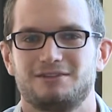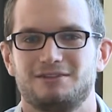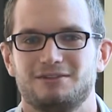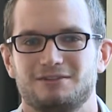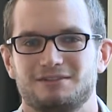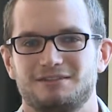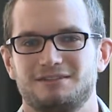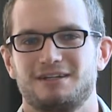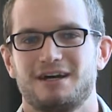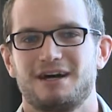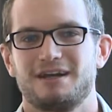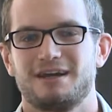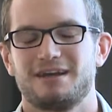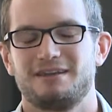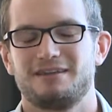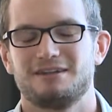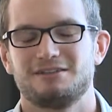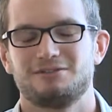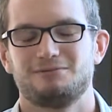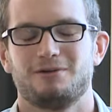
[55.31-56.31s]
to study at
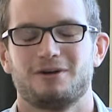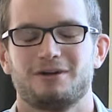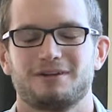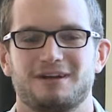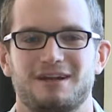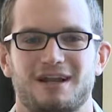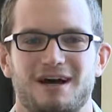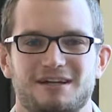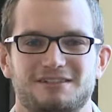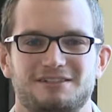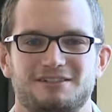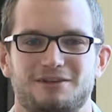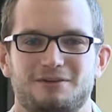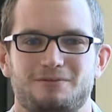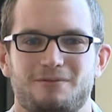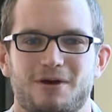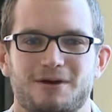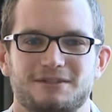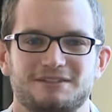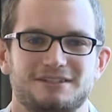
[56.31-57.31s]
this world-class
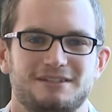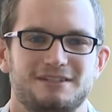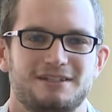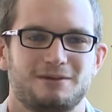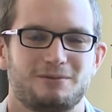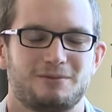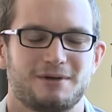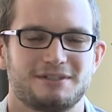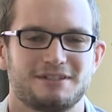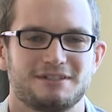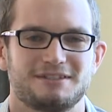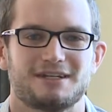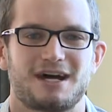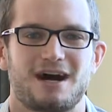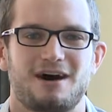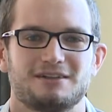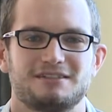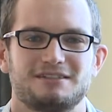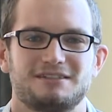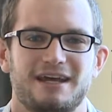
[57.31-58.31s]
university with its
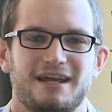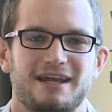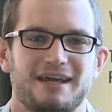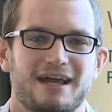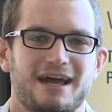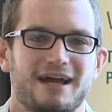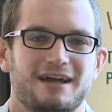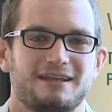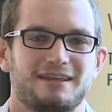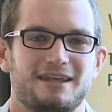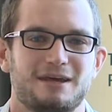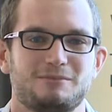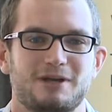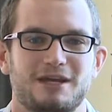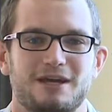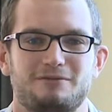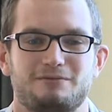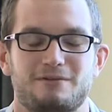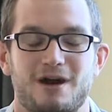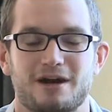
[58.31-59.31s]
outstanding academic
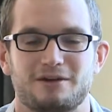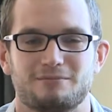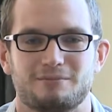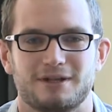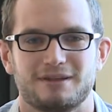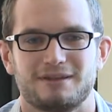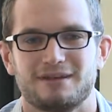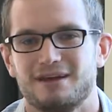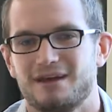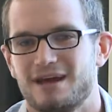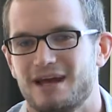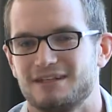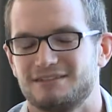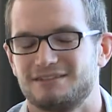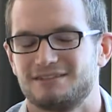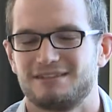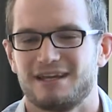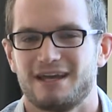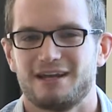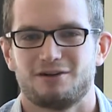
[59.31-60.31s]
environment and
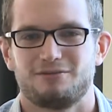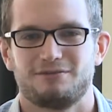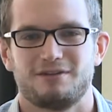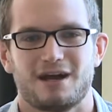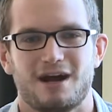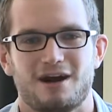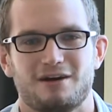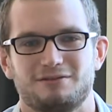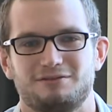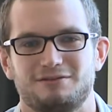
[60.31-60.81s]
state-of-the-art